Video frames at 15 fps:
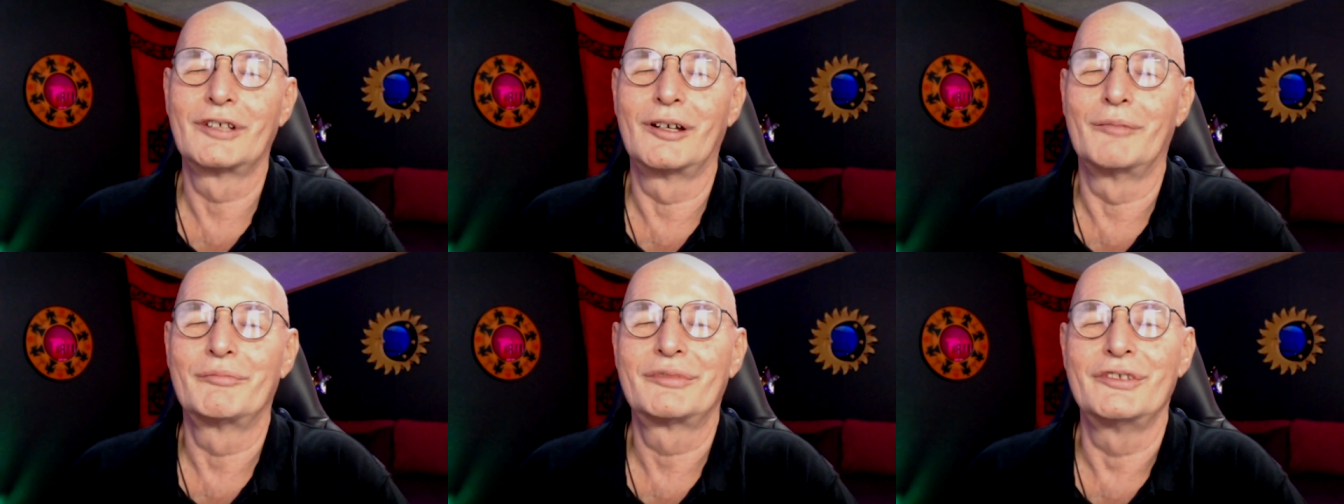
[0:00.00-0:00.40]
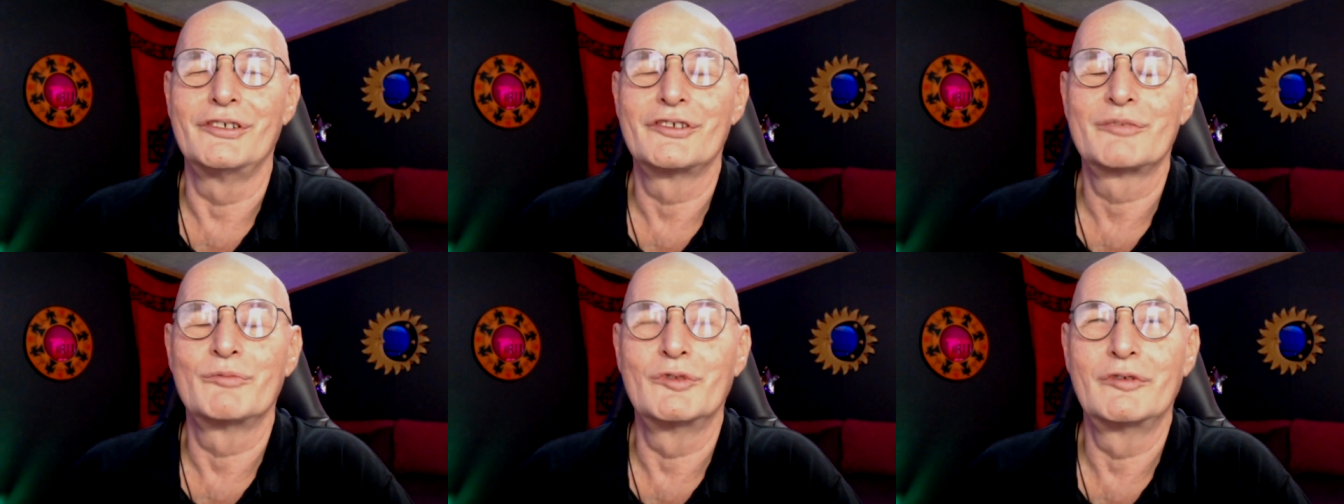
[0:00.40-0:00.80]
uh,
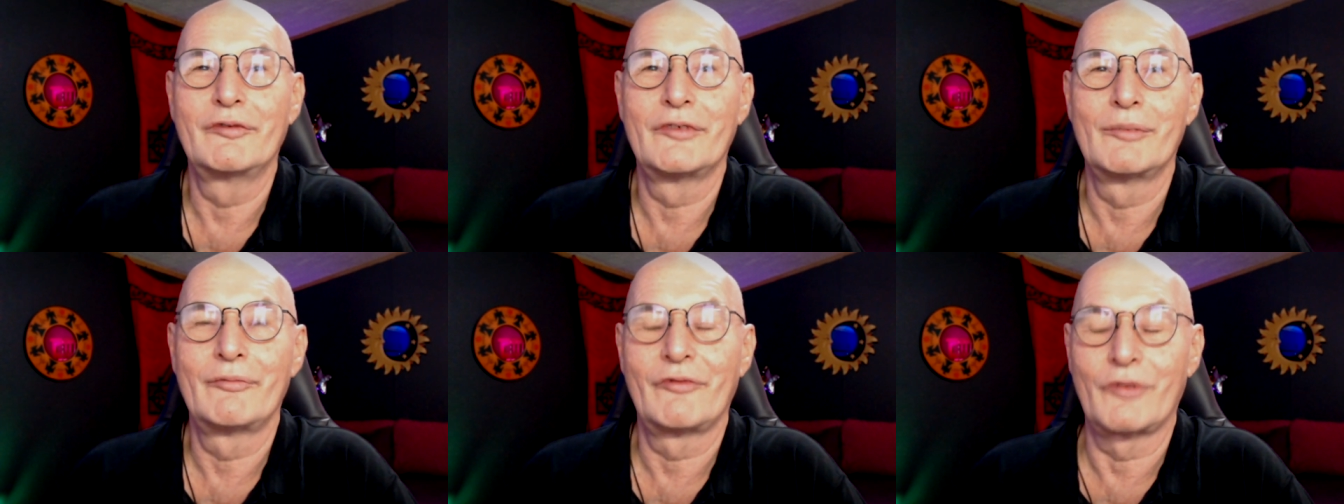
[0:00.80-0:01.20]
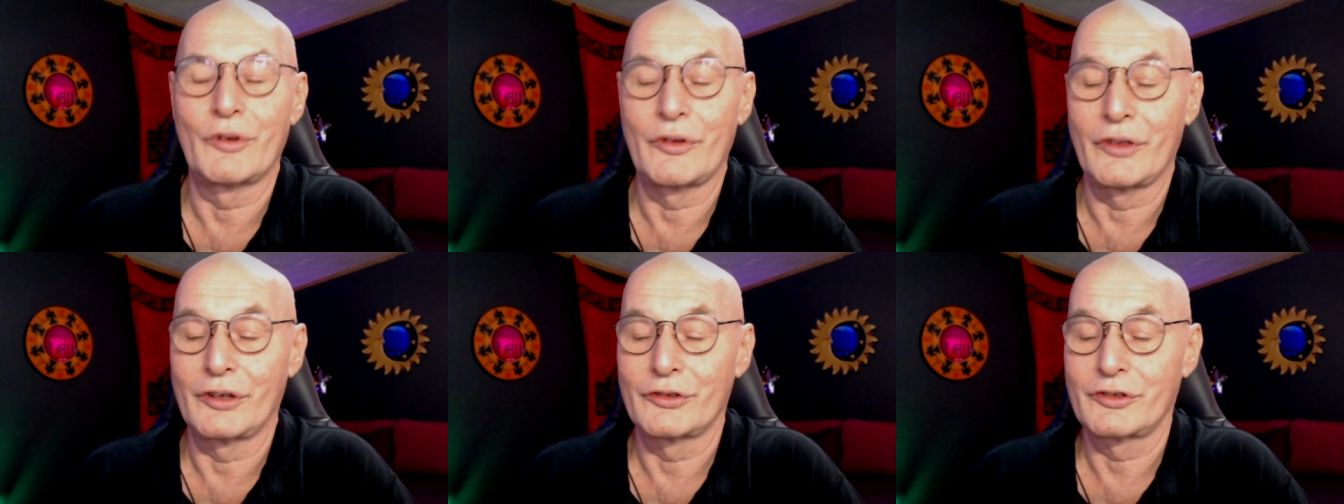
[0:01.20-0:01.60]
please move them
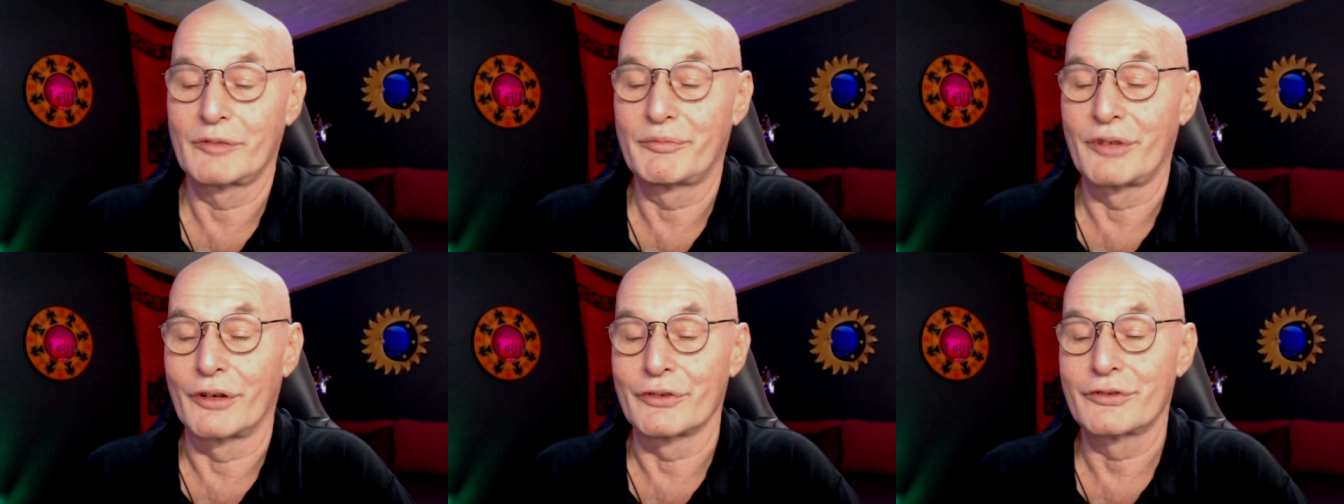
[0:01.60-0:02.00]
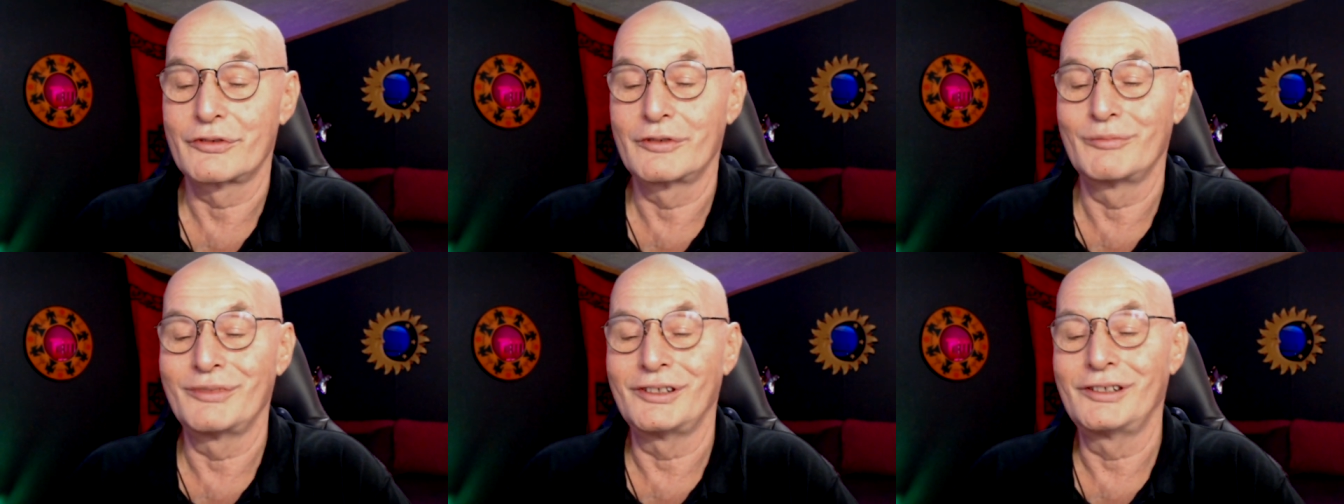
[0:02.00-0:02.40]
where they're supposed
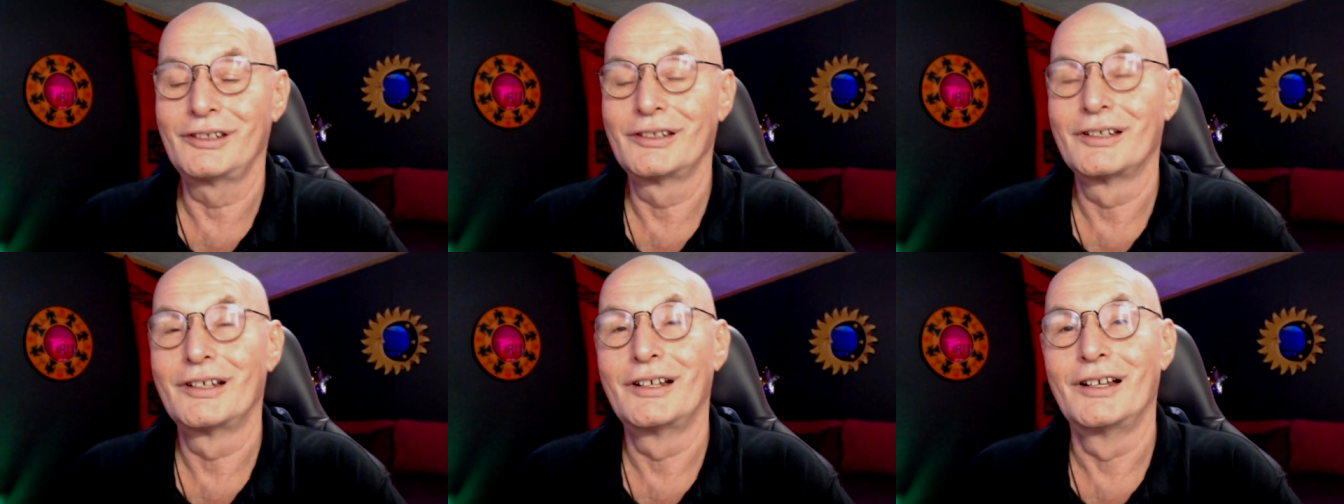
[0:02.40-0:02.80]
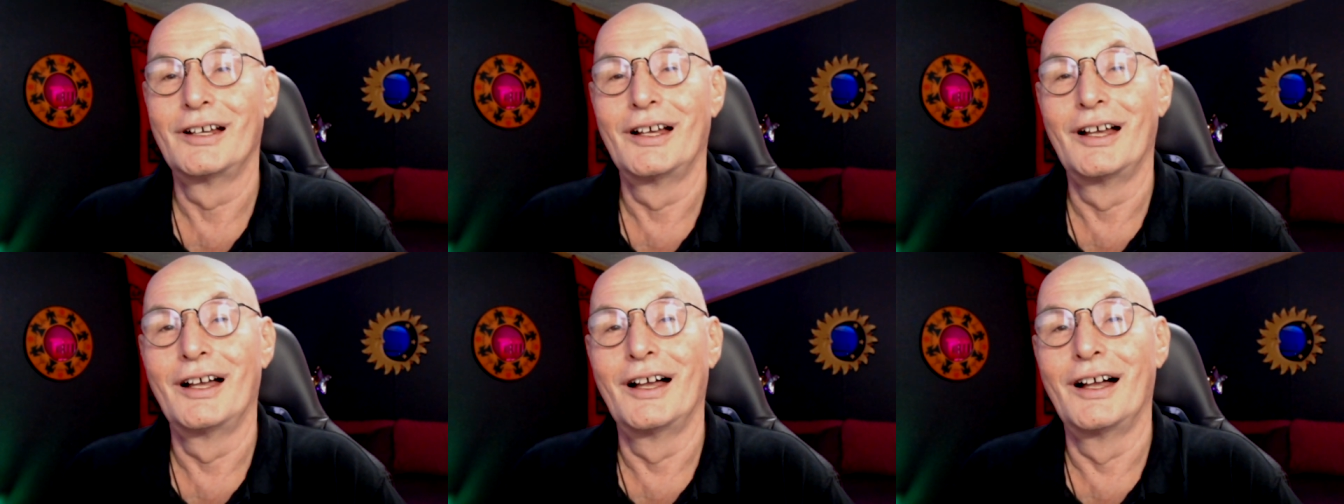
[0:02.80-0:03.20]
to be.
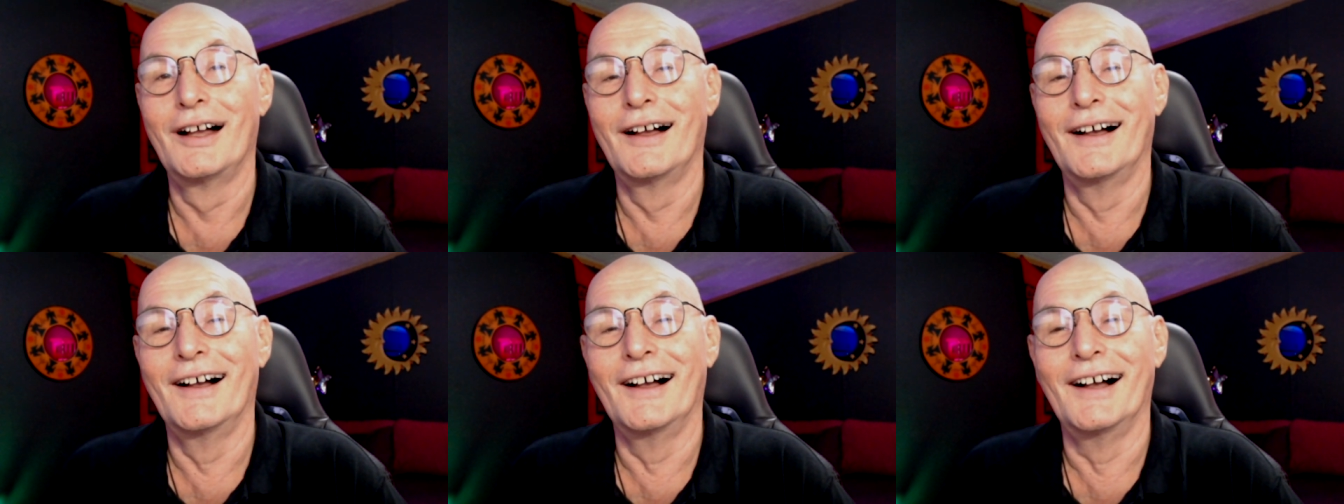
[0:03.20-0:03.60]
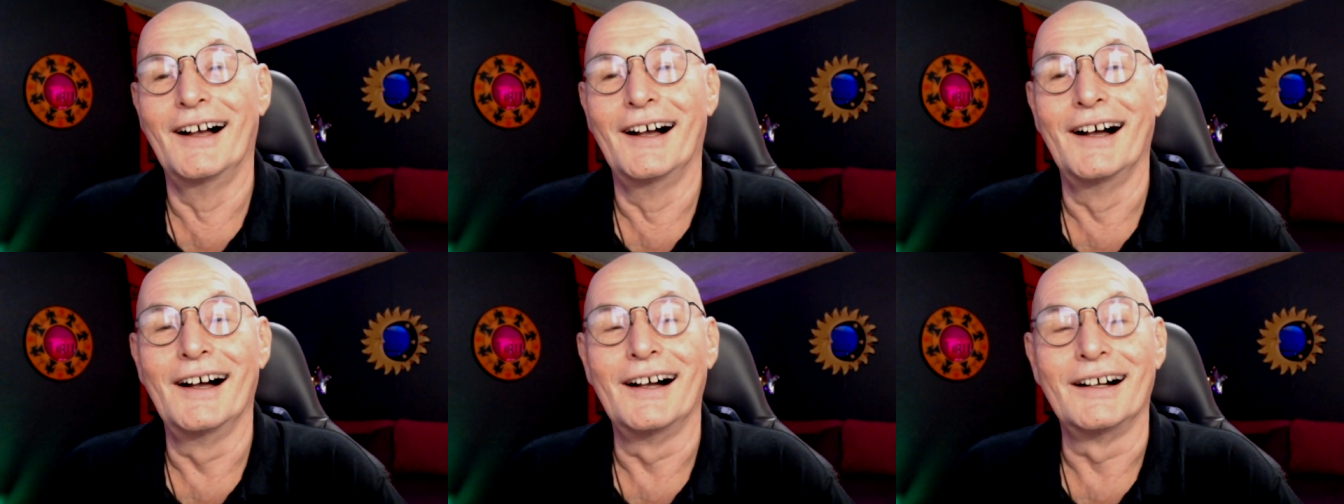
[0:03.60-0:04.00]

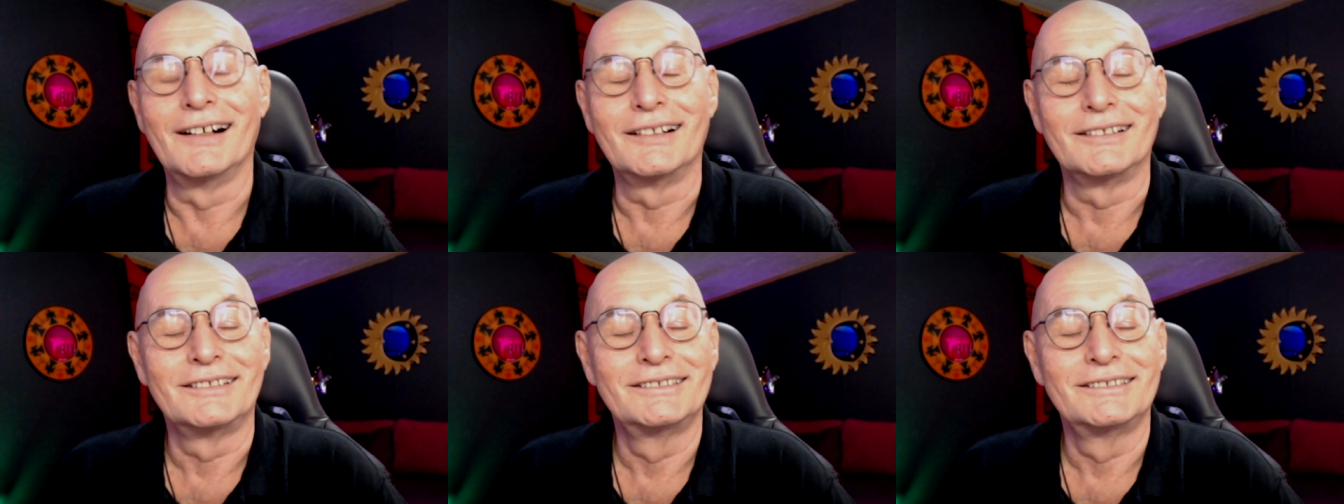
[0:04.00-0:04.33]
Uh,